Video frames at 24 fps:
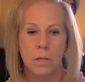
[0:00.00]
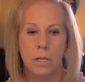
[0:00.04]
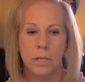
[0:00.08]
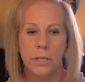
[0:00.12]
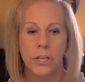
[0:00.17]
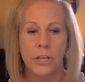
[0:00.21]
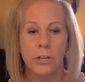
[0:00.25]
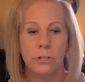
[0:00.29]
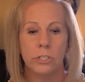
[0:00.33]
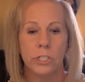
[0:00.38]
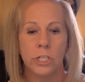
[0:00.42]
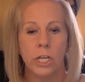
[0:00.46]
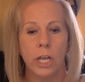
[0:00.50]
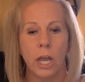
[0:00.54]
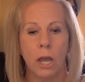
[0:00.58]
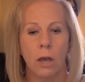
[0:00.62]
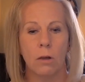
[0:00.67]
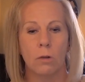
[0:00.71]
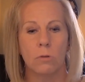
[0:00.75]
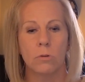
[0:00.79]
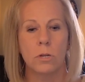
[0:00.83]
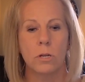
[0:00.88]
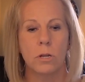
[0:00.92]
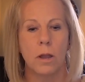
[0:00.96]
Years
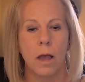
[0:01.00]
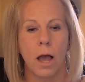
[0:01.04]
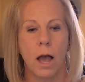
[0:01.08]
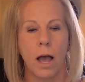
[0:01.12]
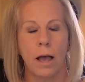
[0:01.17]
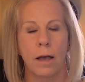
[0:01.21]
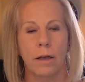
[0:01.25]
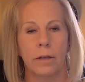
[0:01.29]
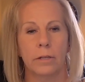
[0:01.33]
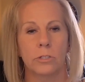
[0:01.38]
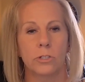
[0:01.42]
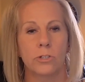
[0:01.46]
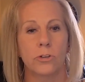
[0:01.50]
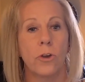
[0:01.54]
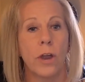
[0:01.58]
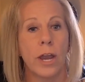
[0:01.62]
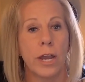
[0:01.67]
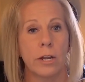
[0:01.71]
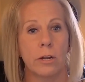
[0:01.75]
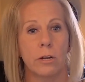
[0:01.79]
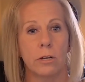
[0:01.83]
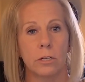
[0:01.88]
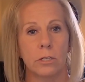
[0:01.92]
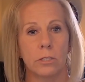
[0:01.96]
ago,
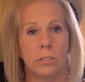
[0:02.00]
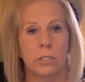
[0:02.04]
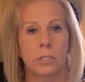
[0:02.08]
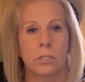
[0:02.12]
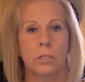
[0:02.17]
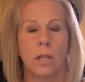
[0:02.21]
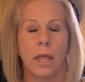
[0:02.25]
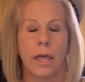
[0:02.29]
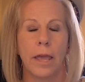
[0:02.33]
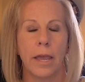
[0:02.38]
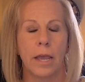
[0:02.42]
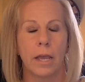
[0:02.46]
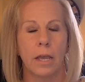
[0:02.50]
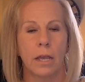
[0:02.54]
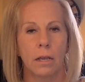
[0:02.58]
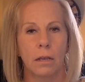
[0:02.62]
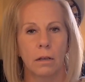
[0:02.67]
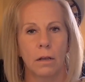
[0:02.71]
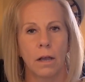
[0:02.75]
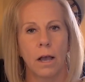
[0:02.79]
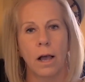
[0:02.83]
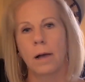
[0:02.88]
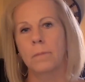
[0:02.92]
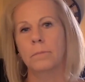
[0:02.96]
trainers like
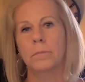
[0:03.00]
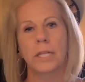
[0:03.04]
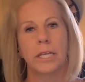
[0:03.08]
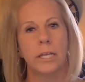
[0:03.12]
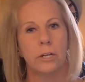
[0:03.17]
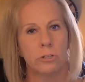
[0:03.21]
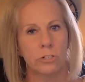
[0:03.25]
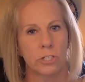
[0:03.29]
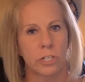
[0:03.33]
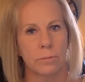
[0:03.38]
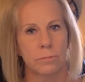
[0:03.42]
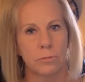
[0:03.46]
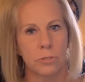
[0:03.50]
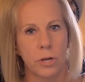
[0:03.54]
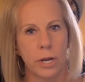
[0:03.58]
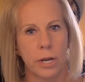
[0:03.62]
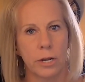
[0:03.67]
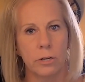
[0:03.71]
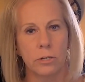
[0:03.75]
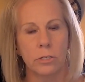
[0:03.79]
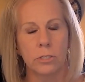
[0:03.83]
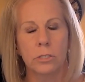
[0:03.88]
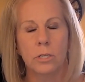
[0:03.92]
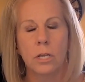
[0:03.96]
leadership
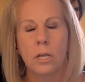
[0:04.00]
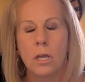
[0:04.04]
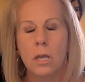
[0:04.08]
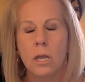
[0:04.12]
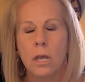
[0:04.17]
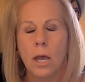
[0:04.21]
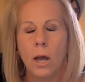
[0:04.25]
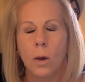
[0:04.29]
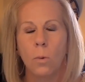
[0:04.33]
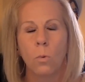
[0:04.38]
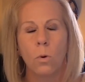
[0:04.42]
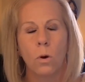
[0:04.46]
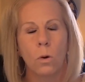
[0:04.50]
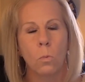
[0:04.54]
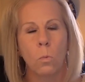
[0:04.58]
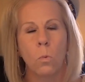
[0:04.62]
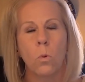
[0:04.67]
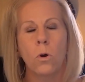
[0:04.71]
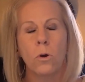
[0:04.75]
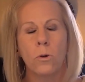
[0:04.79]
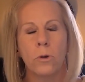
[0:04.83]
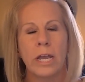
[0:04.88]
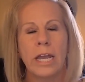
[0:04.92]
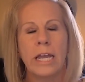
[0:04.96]
trainers were
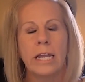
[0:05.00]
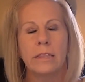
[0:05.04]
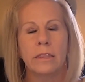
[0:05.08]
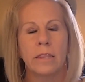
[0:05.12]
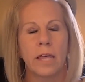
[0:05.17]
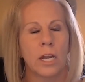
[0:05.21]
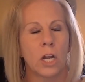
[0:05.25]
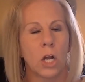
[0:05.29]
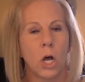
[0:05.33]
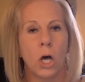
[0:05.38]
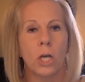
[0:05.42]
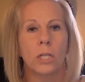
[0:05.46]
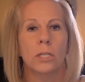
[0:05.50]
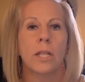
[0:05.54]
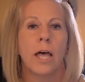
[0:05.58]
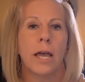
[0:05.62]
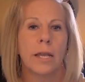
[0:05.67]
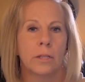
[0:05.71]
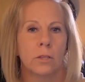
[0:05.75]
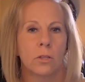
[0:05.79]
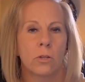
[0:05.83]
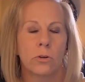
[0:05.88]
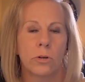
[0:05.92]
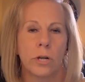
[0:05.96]
worried that
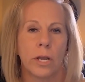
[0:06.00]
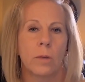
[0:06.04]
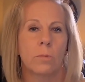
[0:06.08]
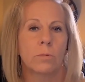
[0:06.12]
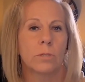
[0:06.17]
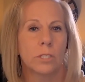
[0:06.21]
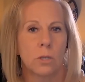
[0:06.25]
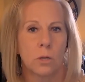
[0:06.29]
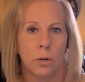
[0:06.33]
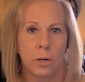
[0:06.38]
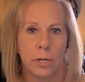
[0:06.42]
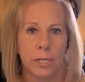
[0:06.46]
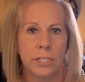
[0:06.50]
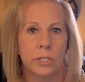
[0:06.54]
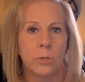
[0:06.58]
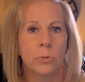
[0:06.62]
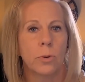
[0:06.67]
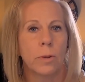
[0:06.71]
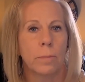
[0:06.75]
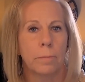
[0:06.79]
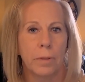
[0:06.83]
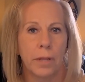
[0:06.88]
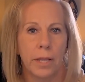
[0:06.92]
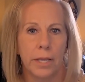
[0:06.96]
online learning was going to
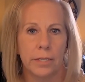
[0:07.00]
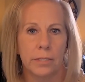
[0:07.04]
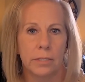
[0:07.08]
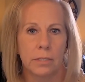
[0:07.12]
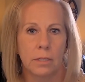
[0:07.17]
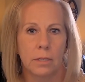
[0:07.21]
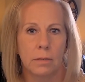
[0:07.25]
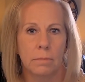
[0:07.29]
replace